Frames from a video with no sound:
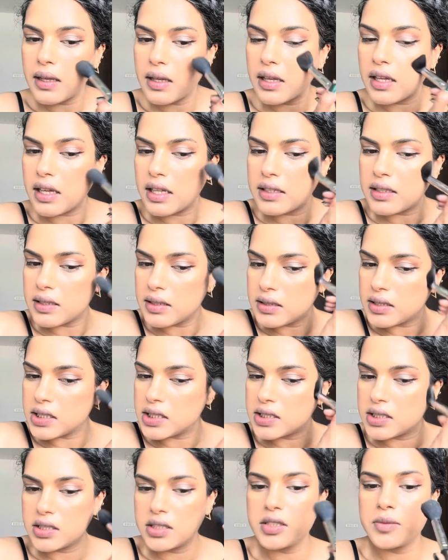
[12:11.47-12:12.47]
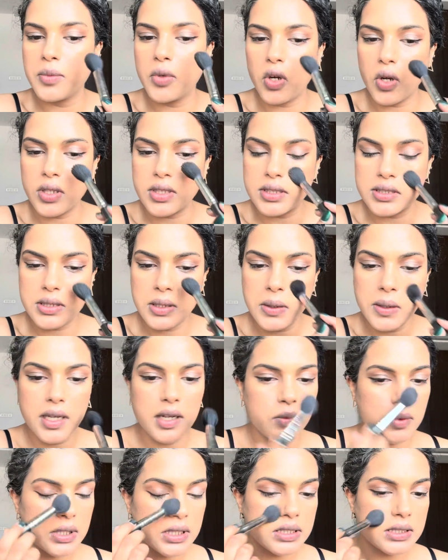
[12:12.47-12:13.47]
And then this is bronzer,
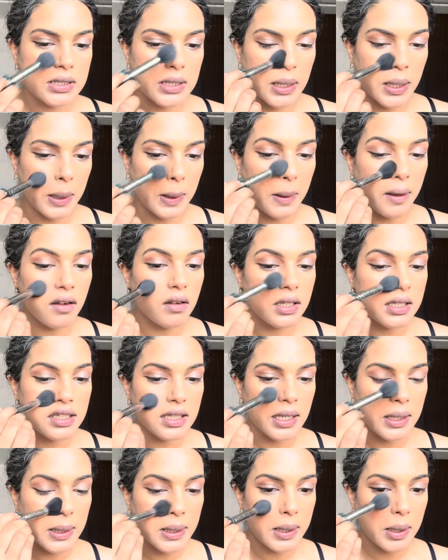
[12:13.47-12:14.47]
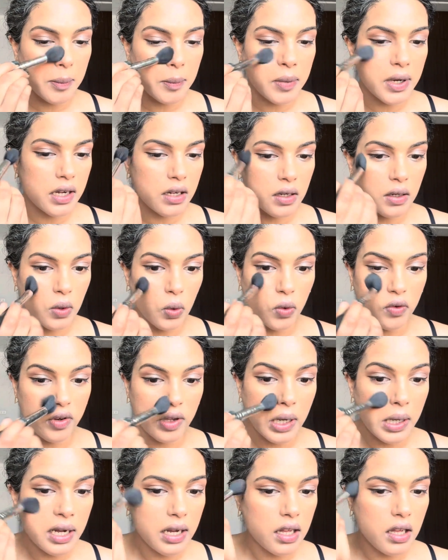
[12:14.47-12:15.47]
and we'll take it up and go
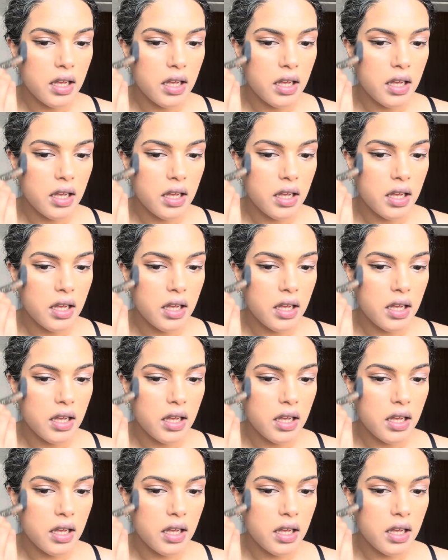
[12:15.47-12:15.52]
for it.